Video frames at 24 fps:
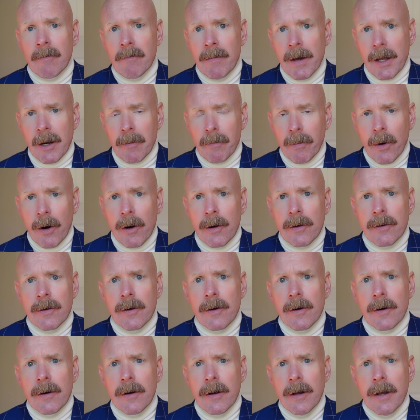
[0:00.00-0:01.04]
met a
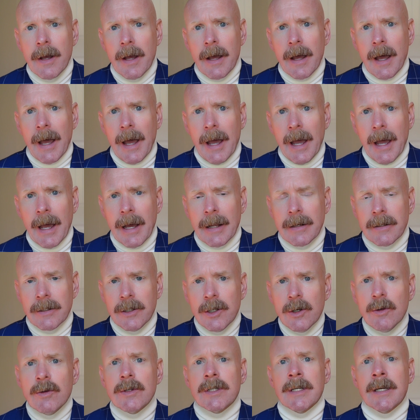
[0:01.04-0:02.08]
partner, and
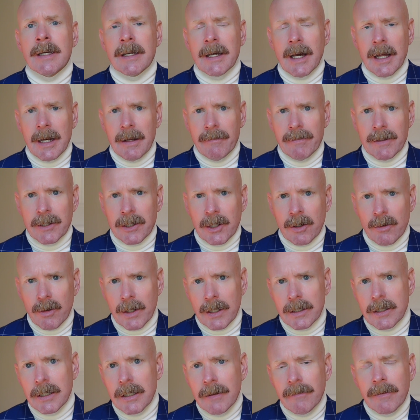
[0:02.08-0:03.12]
using kind of his
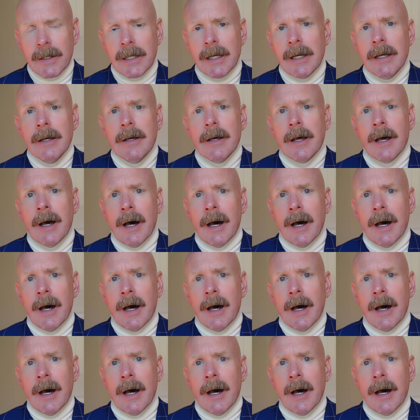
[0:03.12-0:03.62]
creativity,